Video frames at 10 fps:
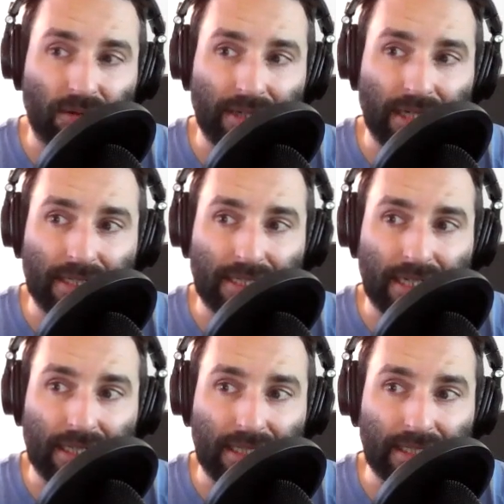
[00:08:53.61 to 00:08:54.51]
We needed to
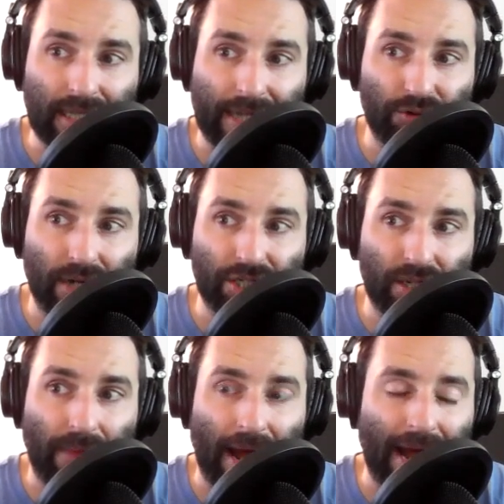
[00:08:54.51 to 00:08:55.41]
get these
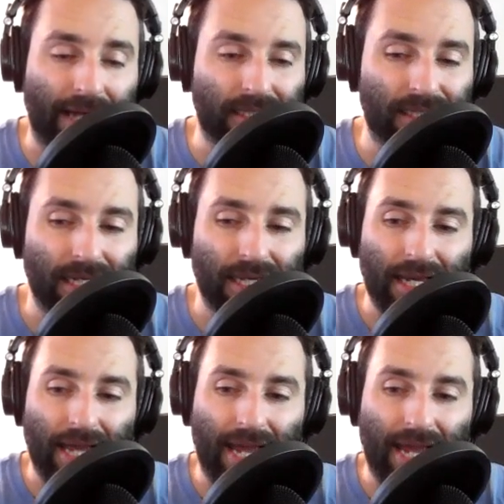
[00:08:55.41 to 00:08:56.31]
hydration packs,
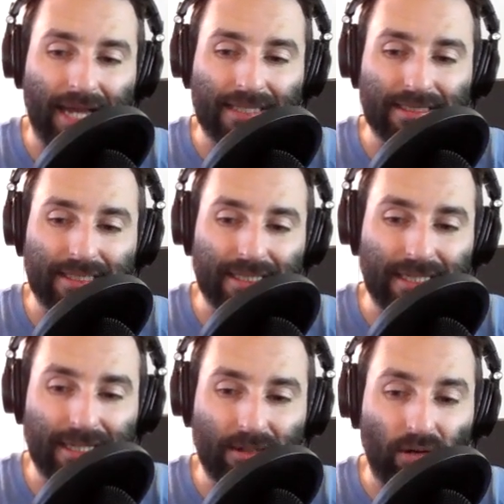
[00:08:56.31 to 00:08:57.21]
and
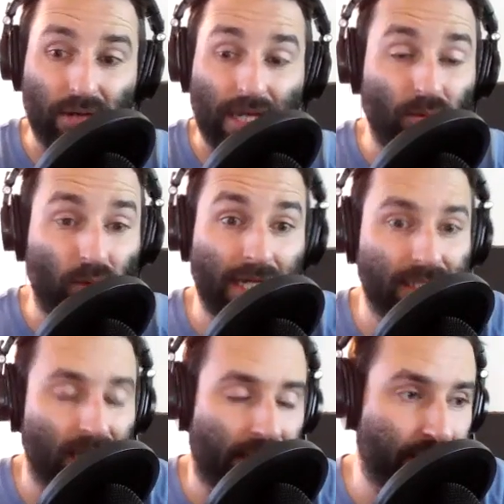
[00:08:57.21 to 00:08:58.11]

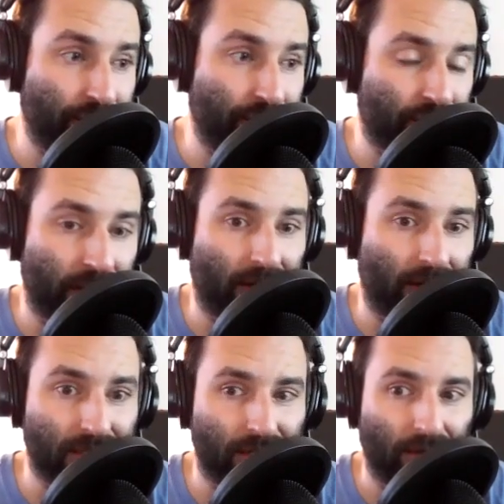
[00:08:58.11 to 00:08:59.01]
he's not a juice drinker,
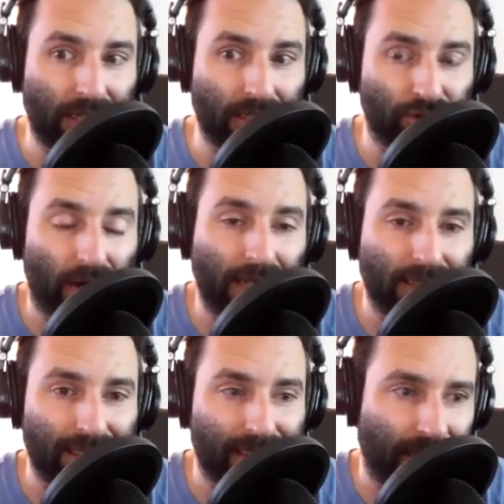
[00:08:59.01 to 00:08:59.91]
so he tried
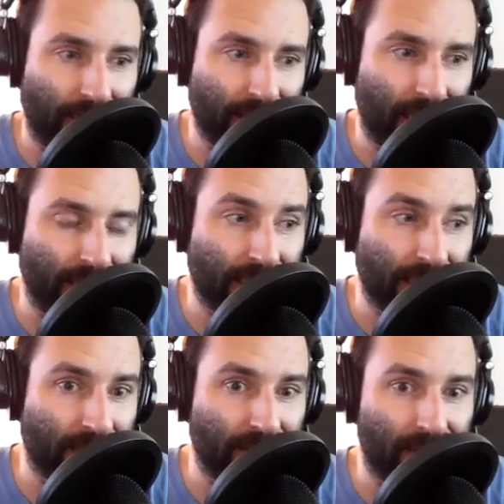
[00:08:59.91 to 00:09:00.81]
these things and
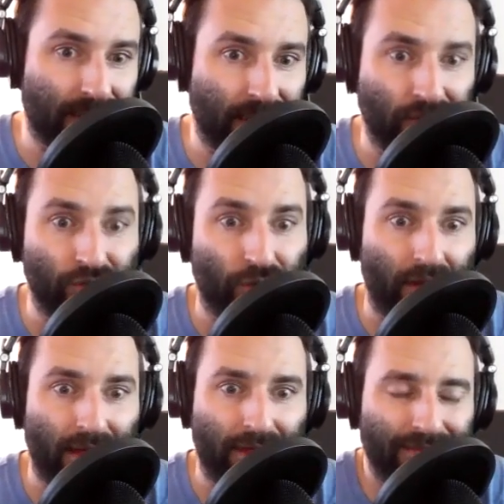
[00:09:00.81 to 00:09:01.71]
didn't enjoy
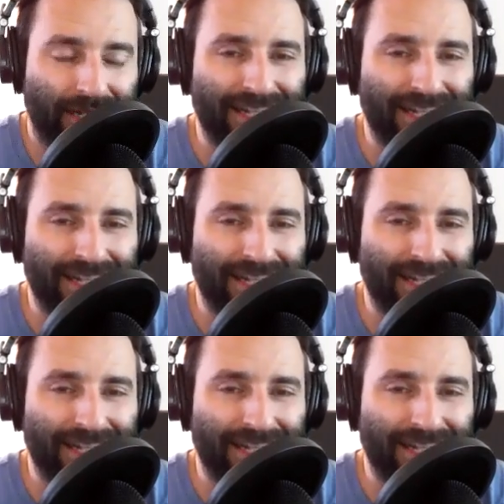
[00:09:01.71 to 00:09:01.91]
them.